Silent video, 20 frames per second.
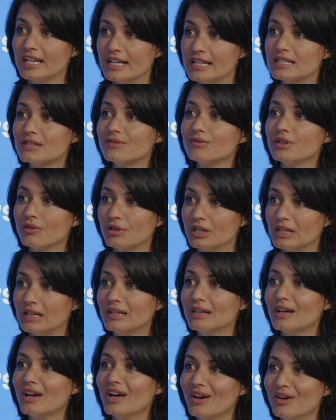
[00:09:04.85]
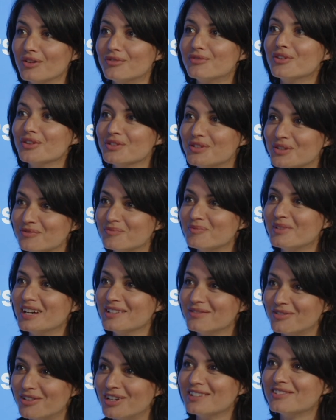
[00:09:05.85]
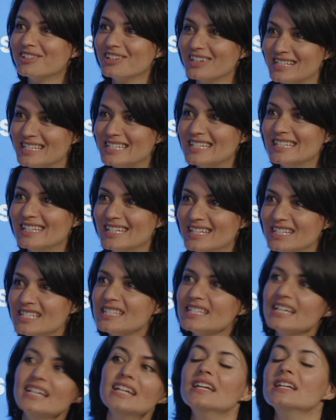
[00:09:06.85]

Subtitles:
is very front of mind for our engineers.